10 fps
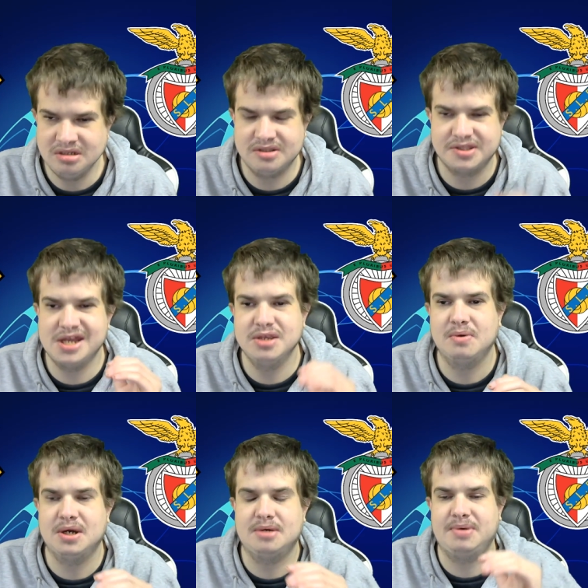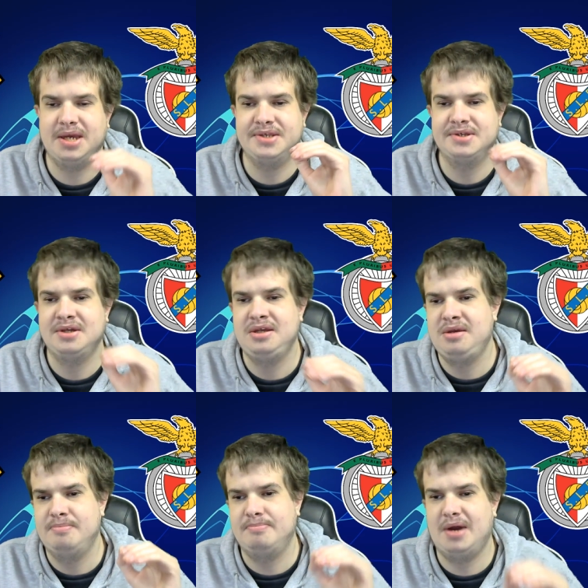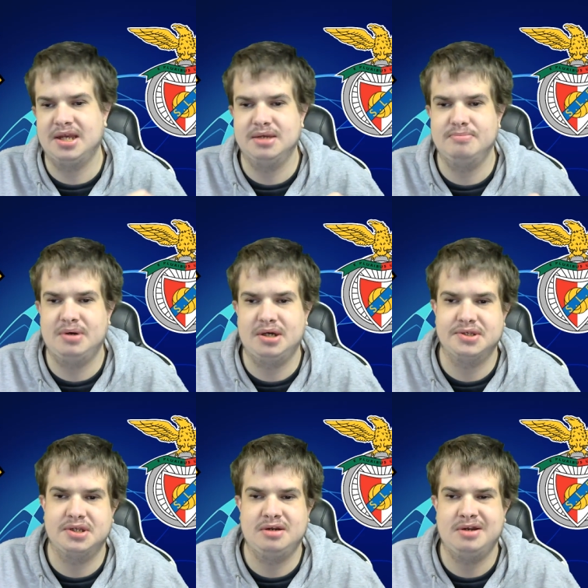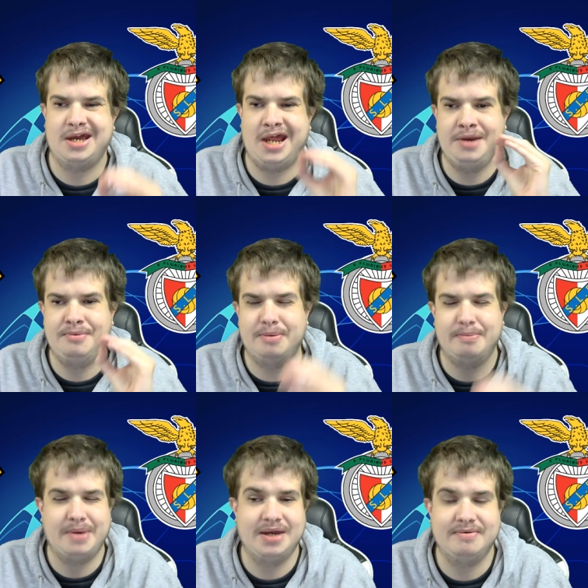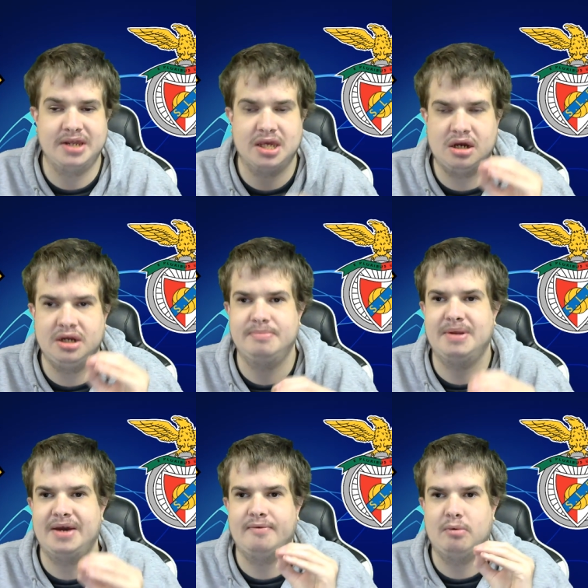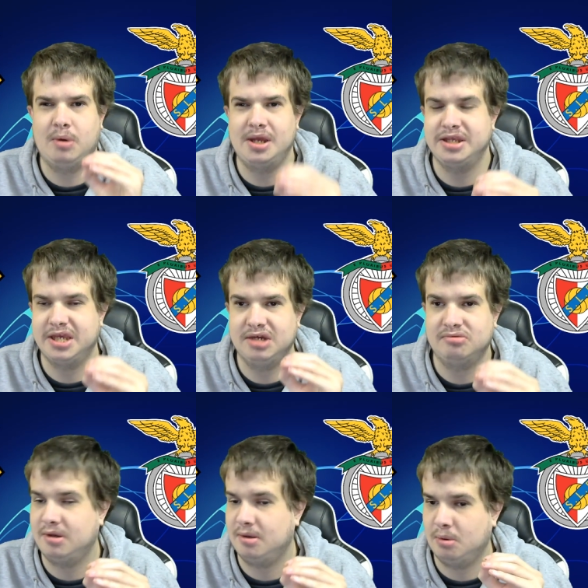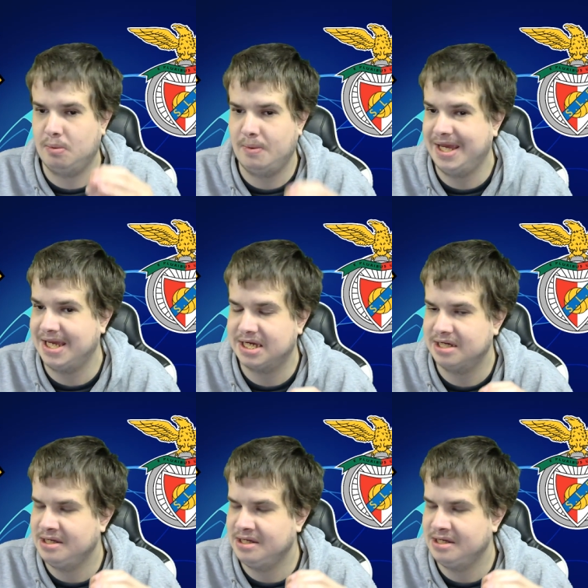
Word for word: Daniel Alves back in Barcelona, and apparently only play for one euro a week.